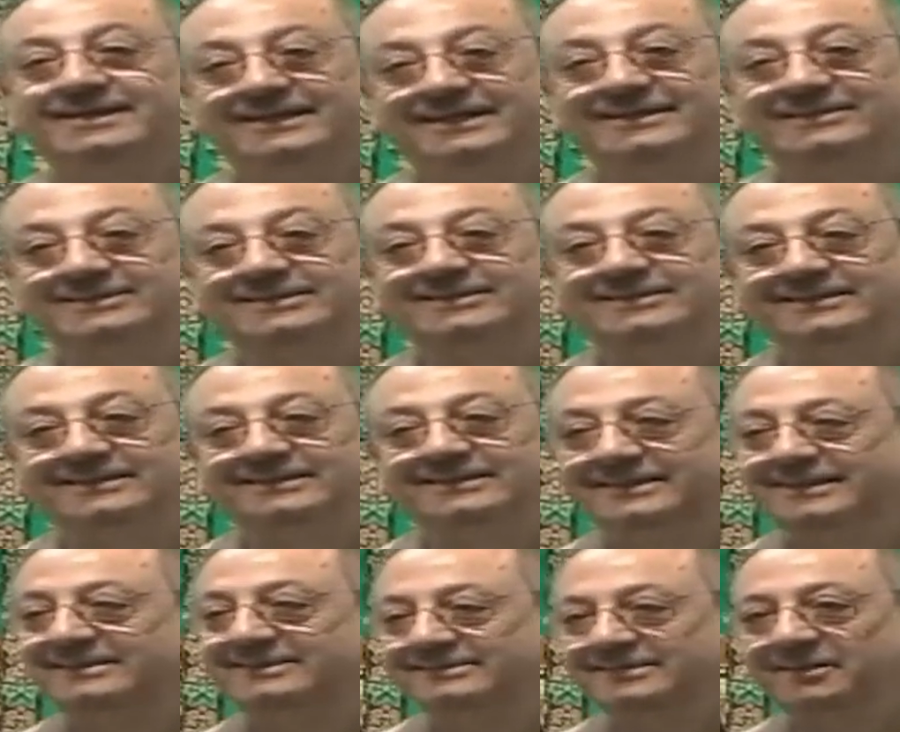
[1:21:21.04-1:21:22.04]
It's,
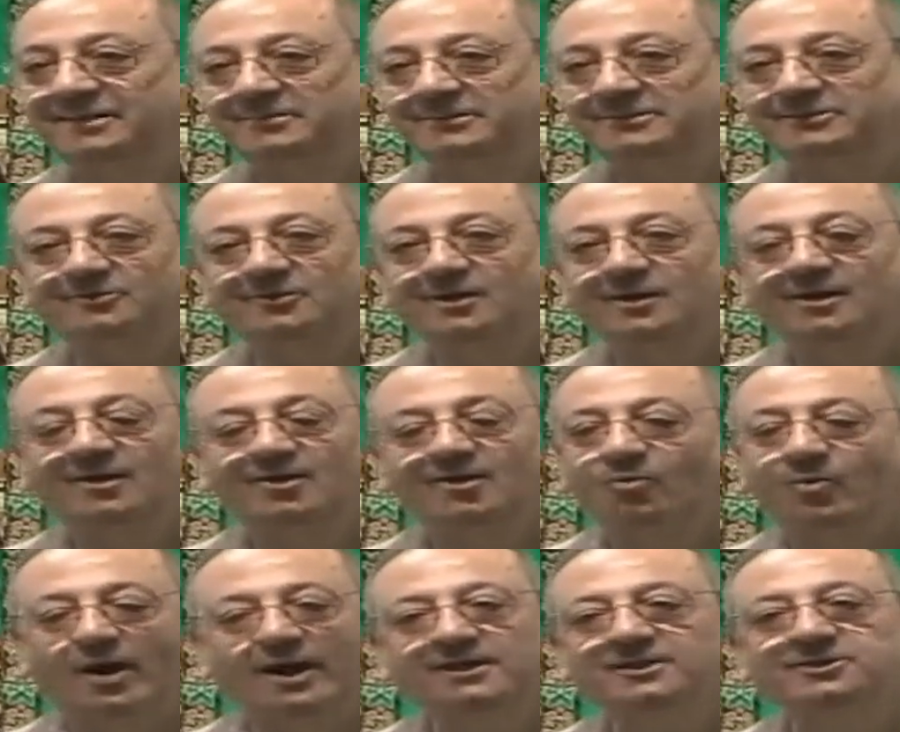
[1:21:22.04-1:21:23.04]
it's Tamiz.
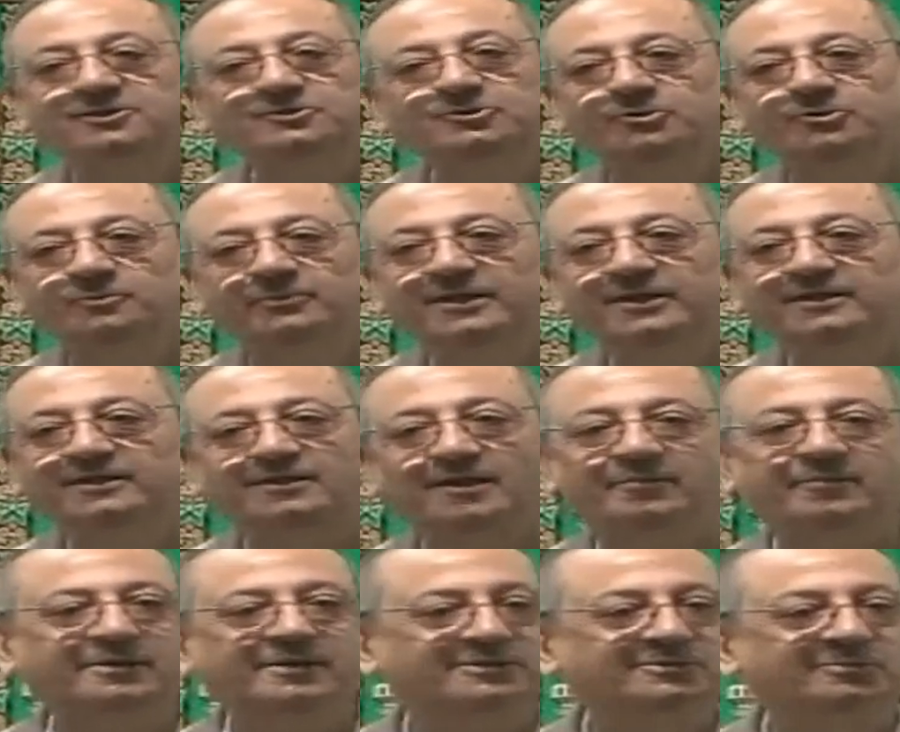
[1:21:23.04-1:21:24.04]
Why did you bring
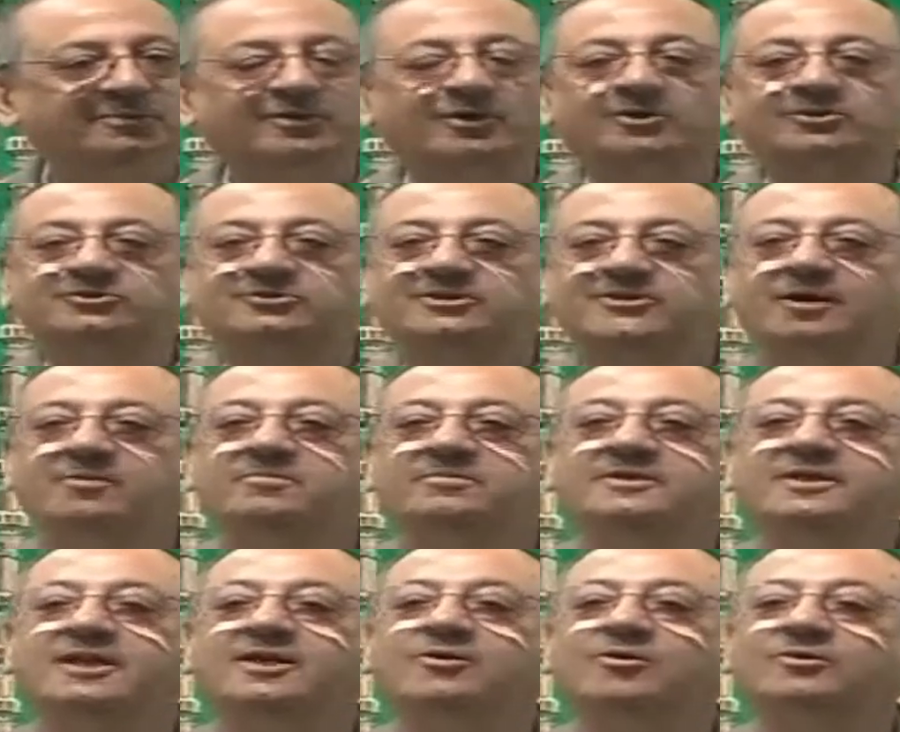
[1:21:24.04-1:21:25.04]
Tamiz? Because Kam
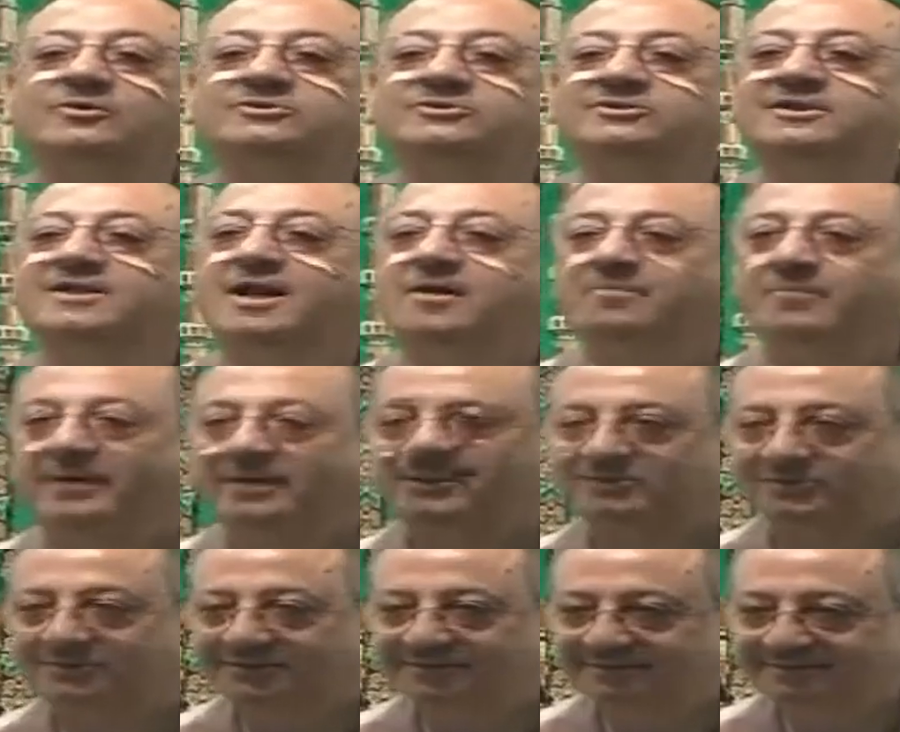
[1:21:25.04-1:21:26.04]
denotes
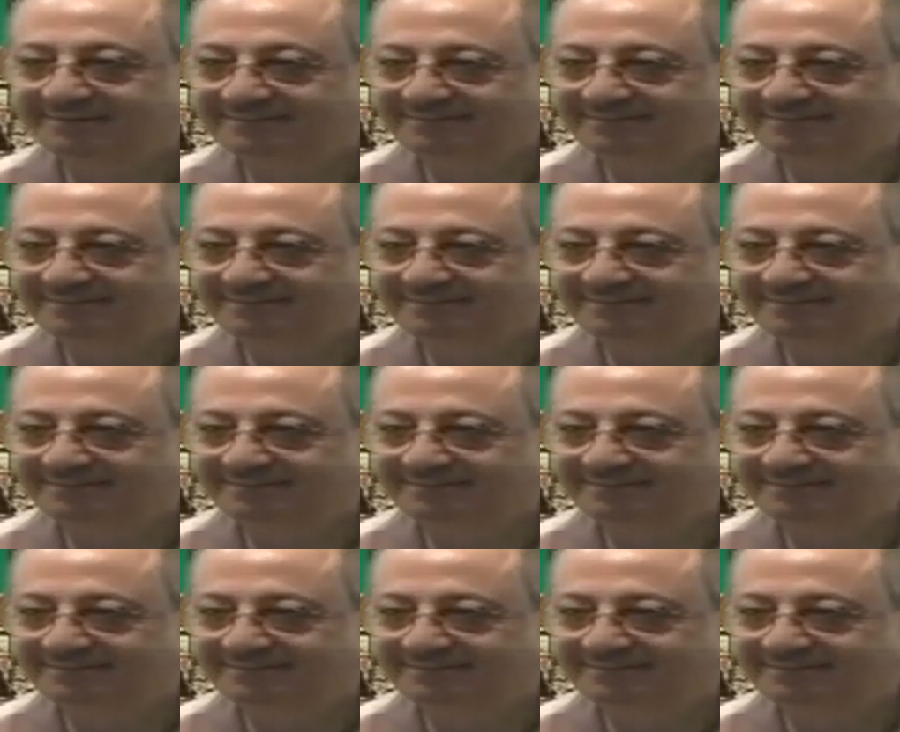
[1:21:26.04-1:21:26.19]
numbers.